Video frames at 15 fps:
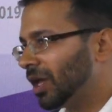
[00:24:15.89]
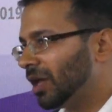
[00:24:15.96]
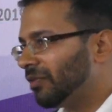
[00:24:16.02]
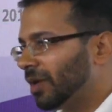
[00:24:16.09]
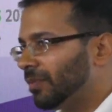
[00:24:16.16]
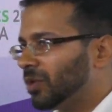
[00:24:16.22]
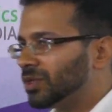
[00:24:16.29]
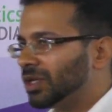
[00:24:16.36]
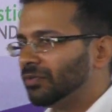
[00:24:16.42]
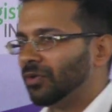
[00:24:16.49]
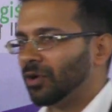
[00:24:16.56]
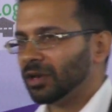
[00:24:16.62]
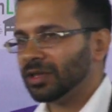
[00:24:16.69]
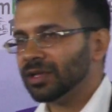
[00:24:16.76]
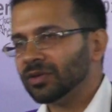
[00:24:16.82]
if I'm using
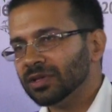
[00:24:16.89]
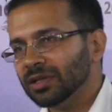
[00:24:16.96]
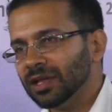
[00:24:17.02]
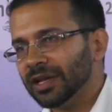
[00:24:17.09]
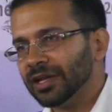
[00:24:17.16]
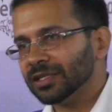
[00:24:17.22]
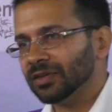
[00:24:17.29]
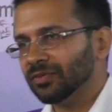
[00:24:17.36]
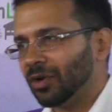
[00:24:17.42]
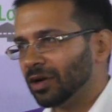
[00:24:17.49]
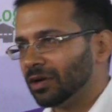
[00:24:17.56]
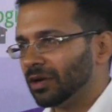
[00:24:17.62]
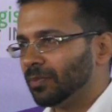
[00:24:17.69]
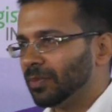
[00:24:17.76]
40,000 liters of water